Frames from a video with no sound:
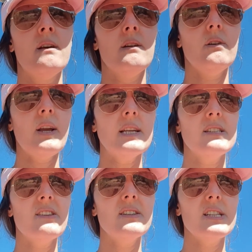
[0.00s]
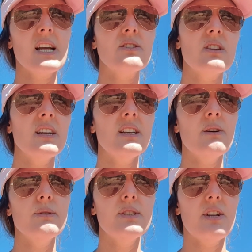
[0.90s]
Okay, so there's actually
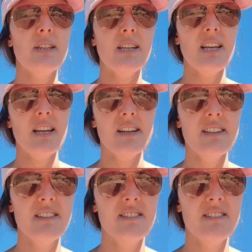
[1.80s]
no agenda here.